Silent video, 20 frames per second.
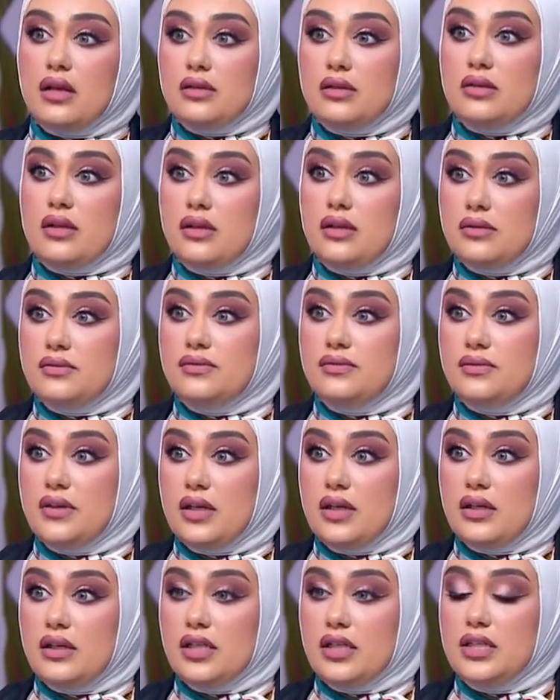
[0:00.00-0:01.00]
of
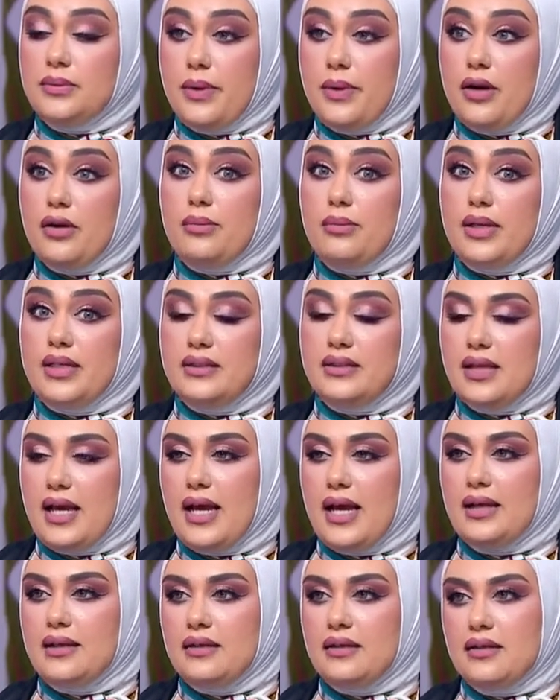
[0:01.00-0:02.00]
uh, experiment
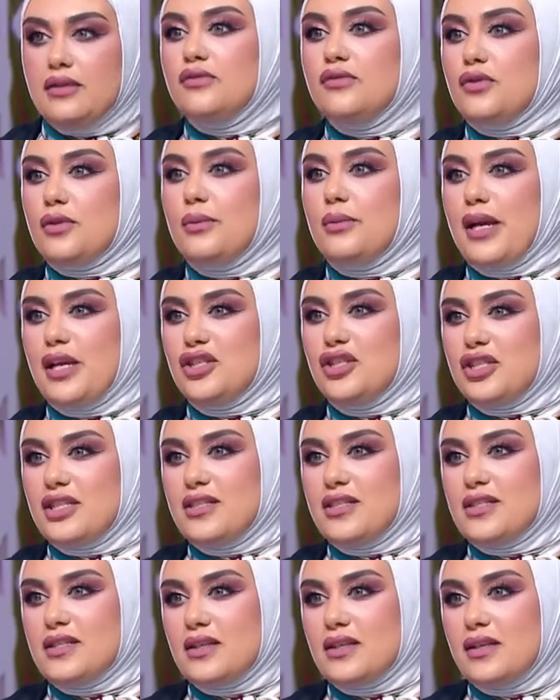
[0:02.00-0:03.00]
and informations of